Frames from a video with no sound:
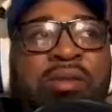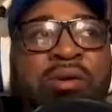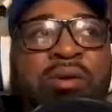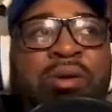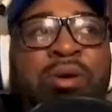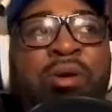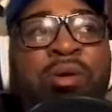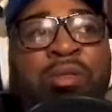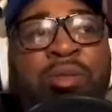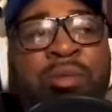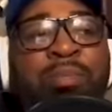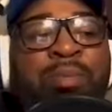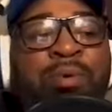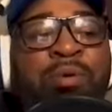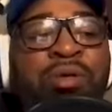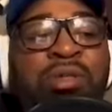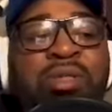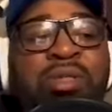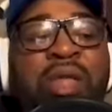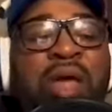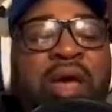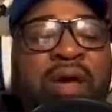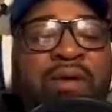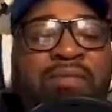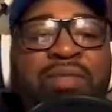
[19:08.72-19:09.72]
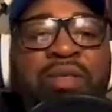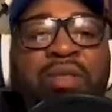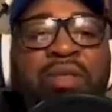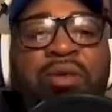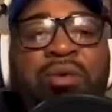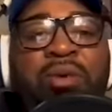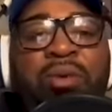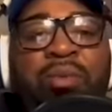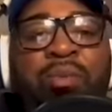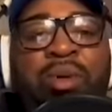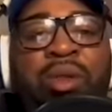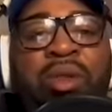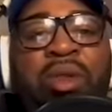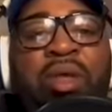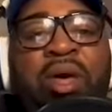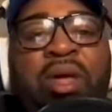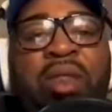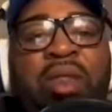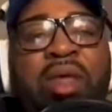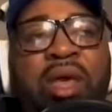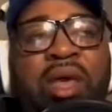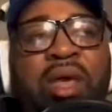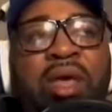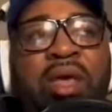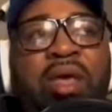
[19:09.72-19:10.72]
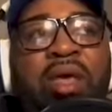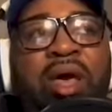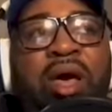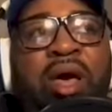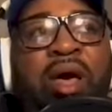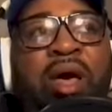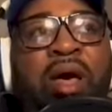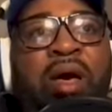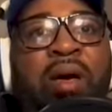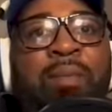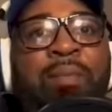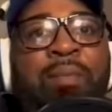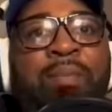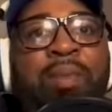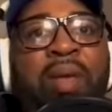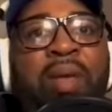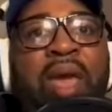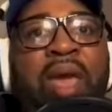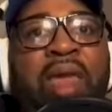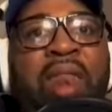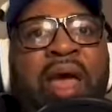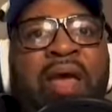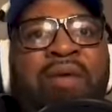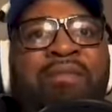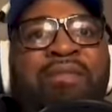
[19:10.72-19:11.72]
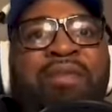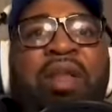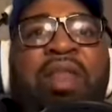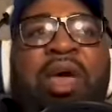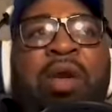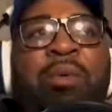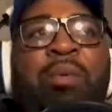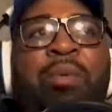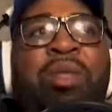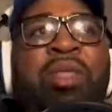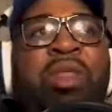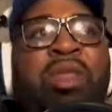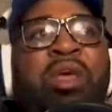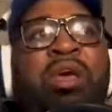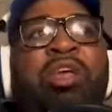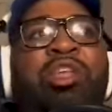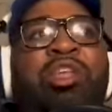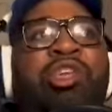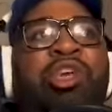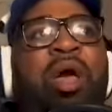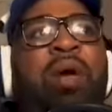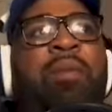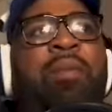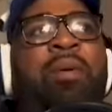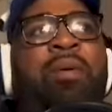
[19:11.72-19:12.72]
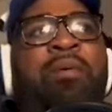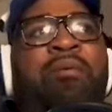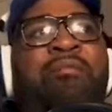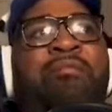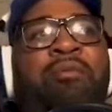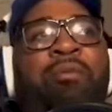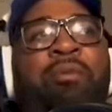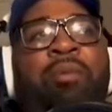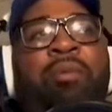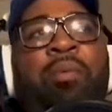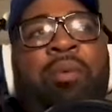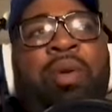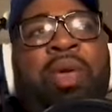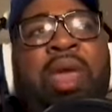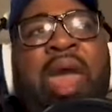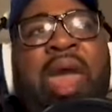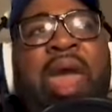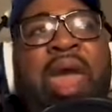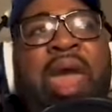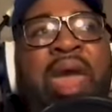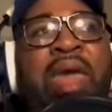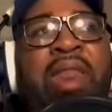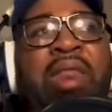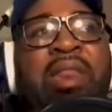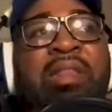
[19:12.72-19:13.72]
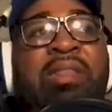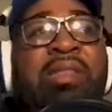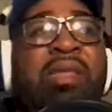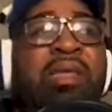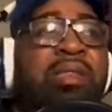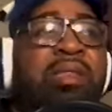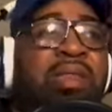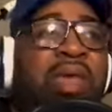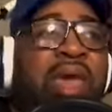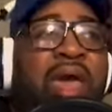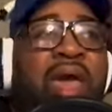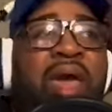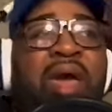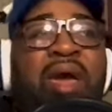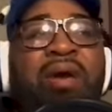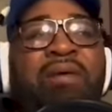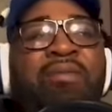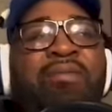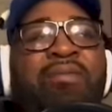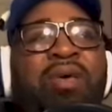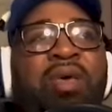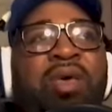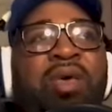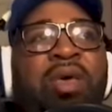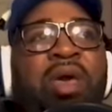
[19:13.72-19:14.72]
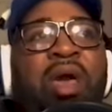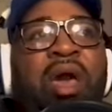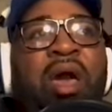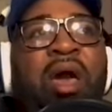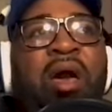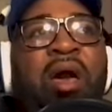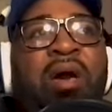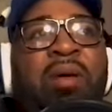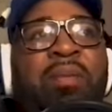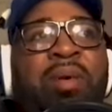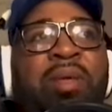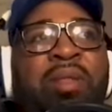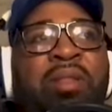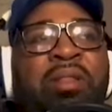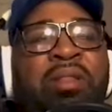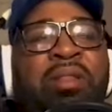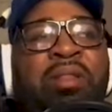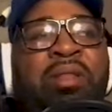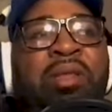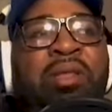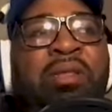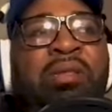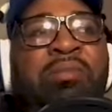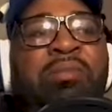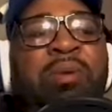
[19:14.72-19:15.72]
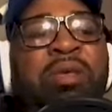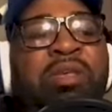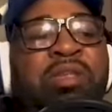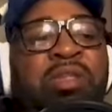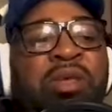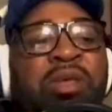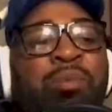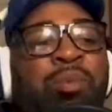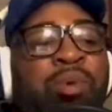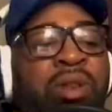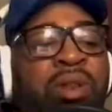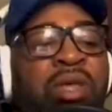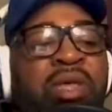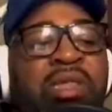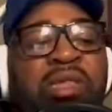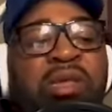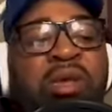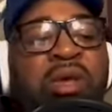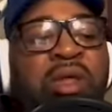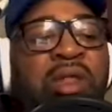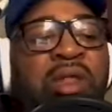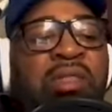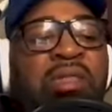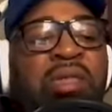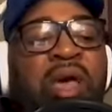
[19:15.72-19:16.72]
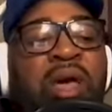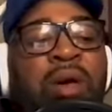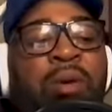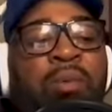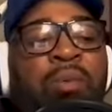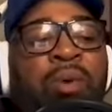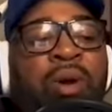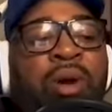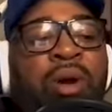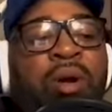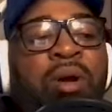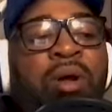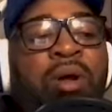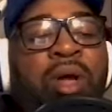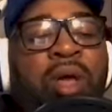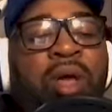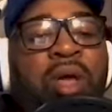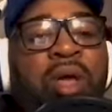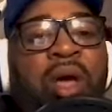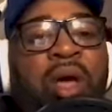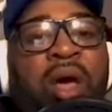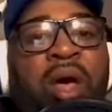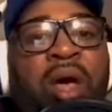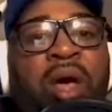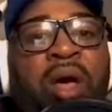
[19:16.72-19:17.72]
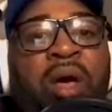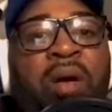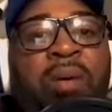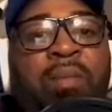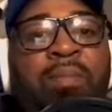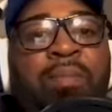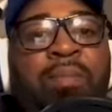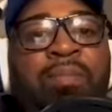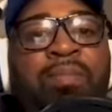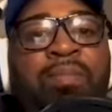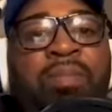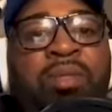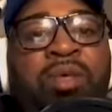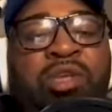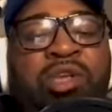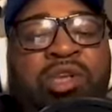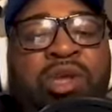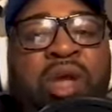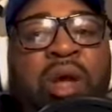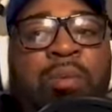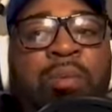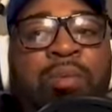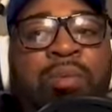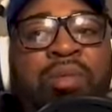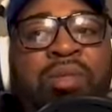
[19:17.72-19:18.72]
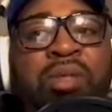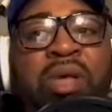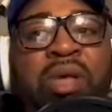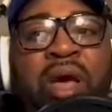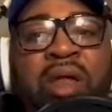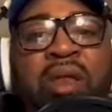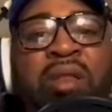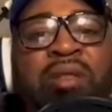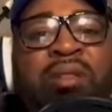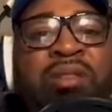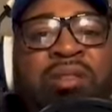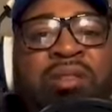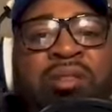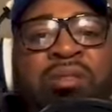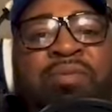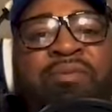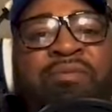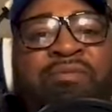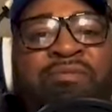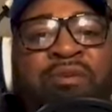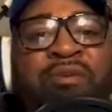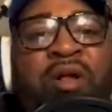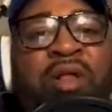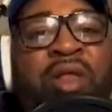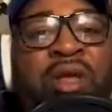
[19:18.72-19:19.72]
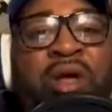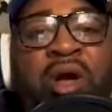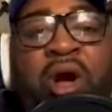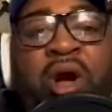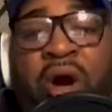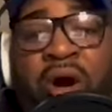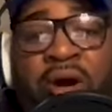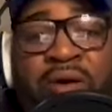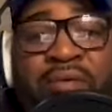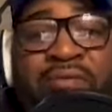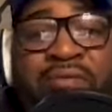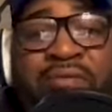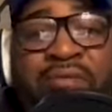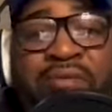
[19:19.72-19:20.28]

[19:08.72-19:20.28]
or the person after you and whatnot. And I felt like we did a good job. I mean, for what we had and didn't have, especially releasing at a time where the genre was kind of falling off,